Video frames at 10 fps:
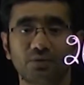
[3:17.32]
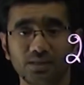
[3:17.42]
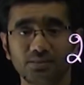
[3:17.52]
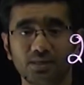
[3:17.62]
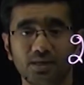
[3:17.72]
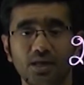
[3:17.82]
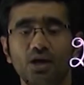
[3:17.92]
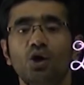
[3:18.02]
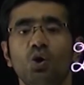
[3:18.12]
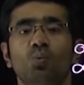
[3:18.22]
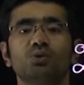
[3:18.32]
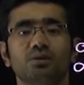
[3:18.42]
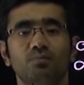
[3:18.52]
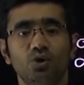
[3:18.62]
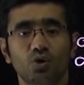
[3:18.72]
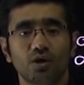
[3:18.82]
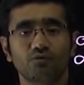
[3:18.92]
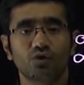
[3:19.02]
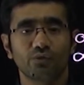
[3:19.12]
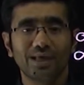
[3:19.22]
hand side, which I'm looking
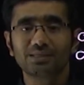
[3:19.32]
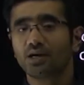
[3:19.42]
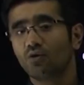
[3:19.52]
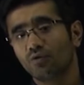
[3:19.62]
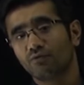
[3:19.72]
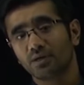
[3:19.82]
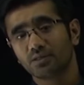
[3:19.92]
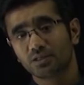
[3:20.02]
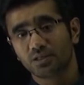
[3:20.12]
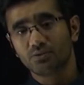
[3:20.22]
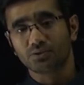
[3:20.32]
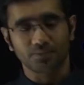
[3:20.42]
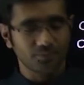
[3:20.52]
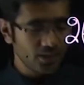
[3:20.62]
for. That's how we find the solution.